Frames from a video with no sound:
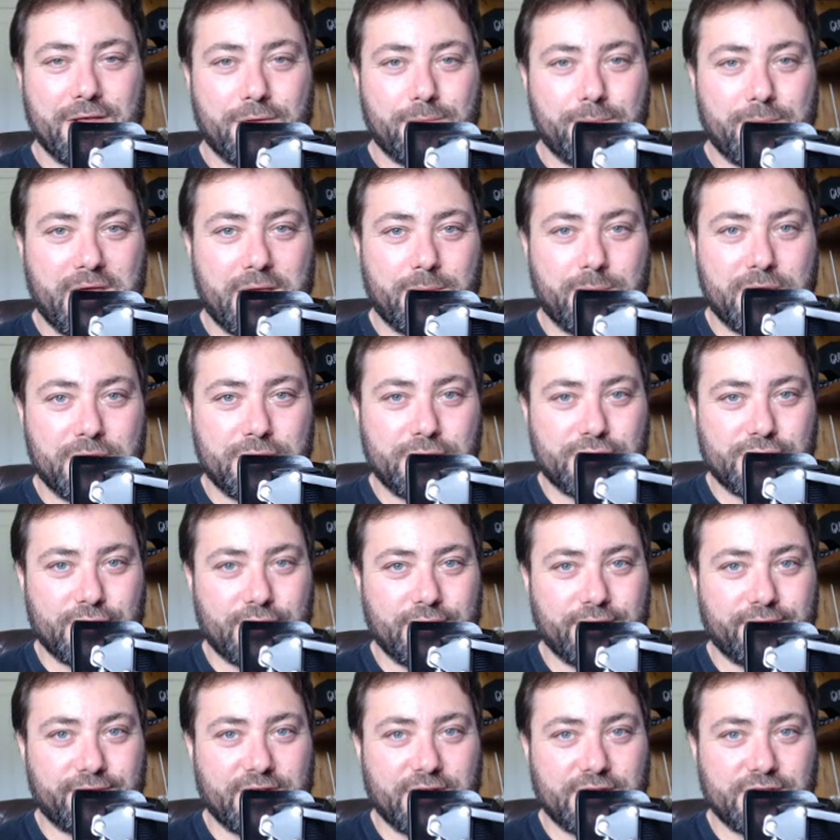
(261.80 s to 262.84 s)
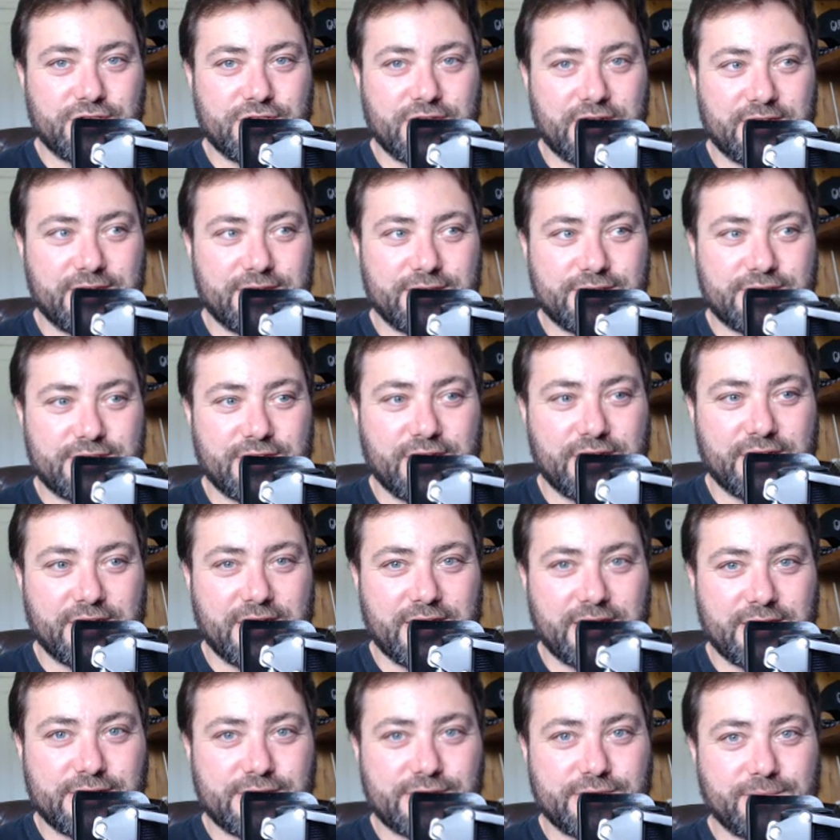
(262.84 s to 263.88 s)
Maybe you shouldn't have done gender
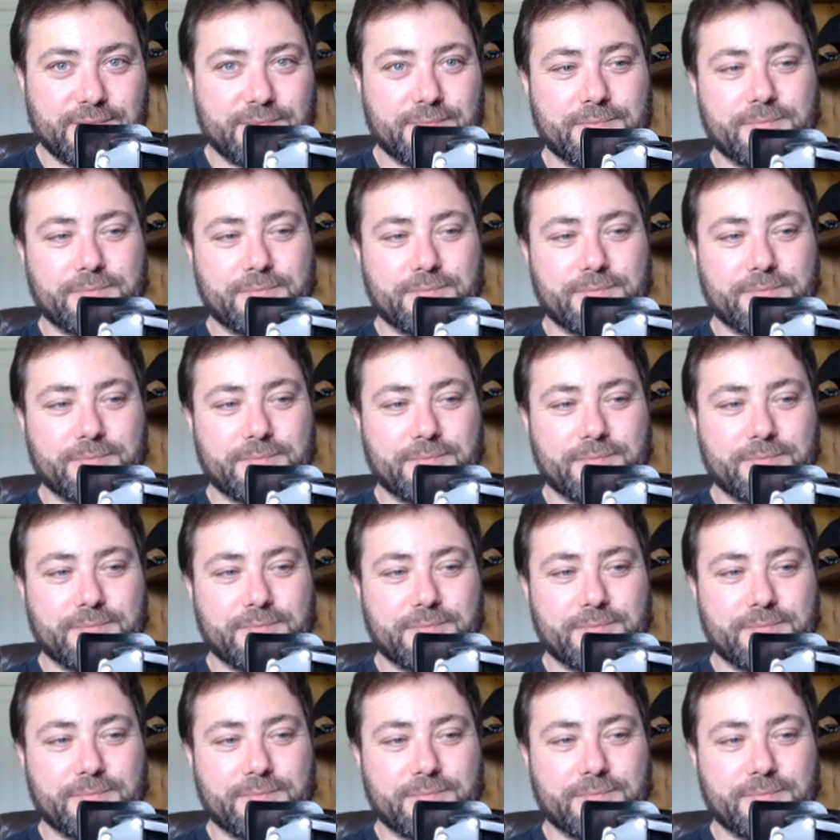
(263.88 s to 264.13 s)
studies.